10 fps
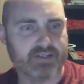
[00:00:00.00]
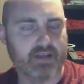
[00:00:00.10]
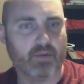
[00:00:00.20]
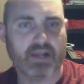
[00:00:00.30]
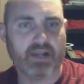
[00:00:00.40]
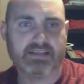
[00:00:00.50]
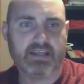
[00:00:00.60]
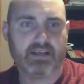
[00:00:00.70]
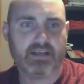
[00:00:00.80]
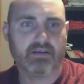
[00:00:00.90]
And what I
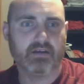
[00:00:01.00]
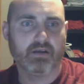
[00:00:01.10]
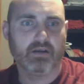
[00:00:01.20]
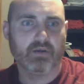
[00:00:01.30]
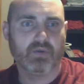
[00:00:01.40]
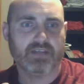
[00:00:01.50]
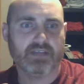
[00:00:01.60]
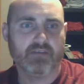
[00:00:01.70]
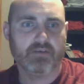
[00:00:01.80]
did was every